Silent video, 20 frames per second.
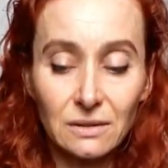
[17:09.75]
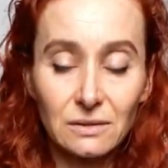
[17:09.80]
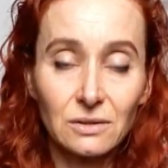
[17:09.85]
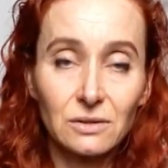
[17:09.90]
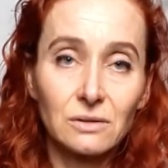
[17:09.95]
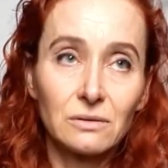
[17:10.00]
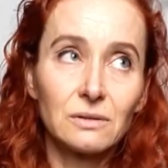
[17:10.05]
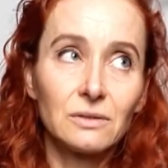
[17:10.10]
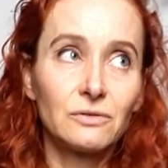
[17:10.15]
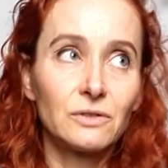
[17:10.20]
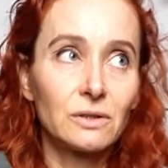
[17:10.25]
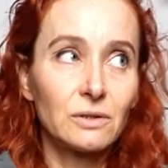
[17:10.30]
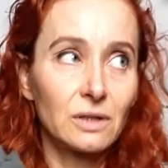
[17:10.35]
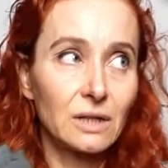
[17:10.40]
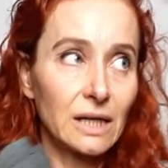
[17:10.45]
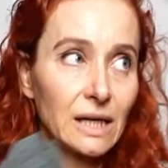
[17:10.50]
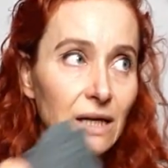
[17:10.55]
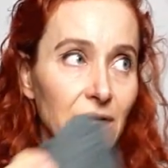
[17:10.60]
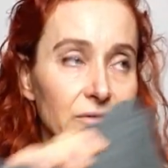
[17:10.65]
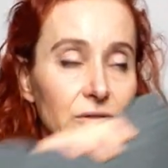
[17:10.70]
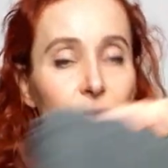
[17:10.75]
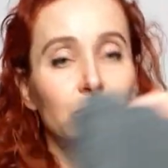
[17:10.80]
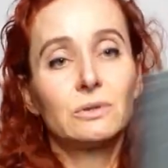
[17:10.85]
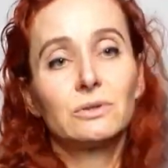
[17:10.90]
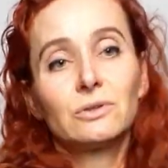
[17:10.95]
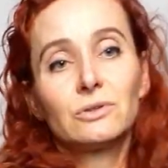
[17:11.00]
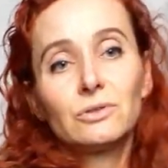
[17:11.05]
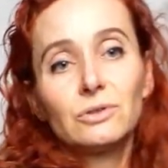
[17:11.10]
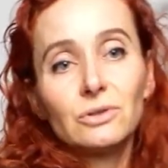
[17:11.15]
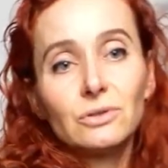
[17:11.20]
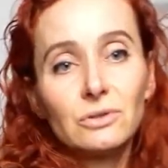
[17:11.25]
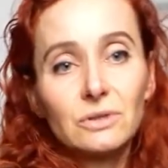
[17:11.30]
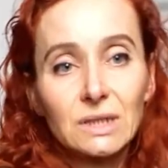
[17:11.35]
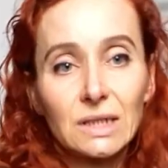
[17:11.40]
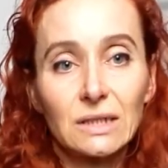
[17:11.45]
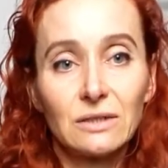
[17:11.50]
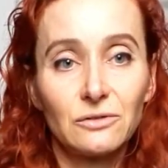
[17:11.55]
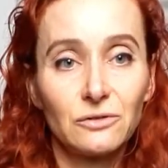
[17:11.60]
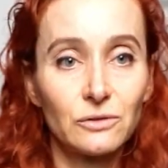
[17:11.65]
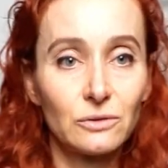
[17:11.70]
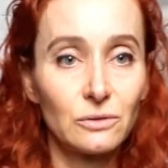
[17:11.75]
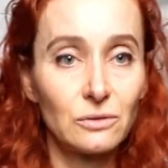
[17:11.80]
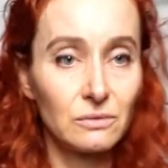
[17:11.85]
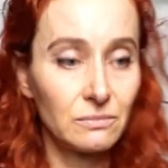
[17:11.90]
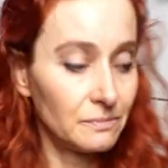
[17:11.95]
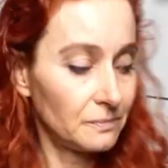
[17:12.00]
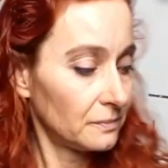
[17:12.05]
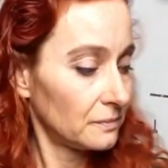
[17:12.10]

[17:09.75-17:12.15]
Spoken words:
So if I ever want to use it for